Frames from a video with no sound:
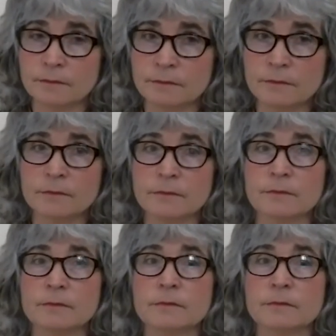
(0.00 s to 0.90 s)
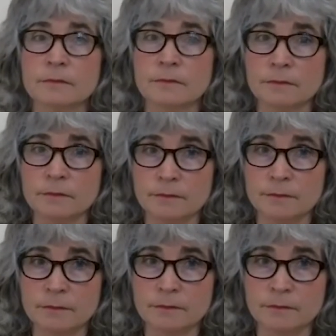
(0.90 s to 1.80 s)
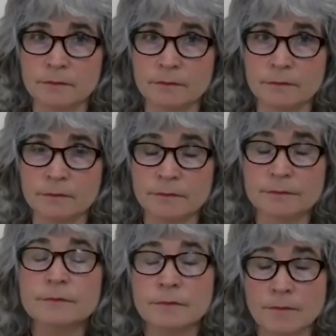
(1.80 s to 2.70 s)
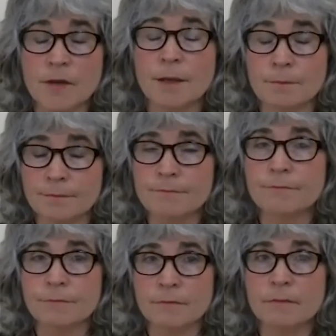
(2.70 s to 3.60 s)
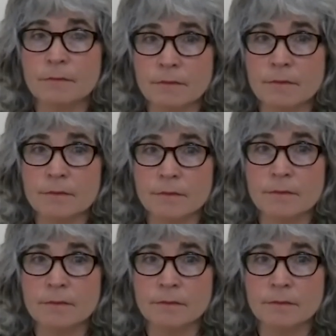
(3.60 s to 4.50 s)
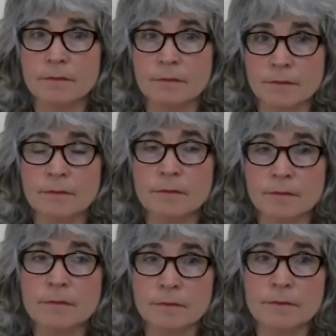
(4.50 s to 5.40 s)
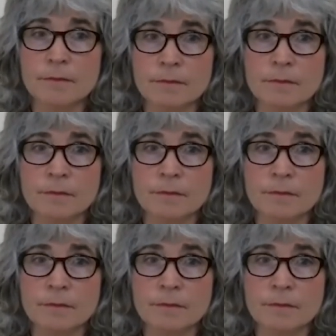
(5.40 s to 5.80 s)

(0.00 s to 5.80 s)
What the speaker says: [no speech]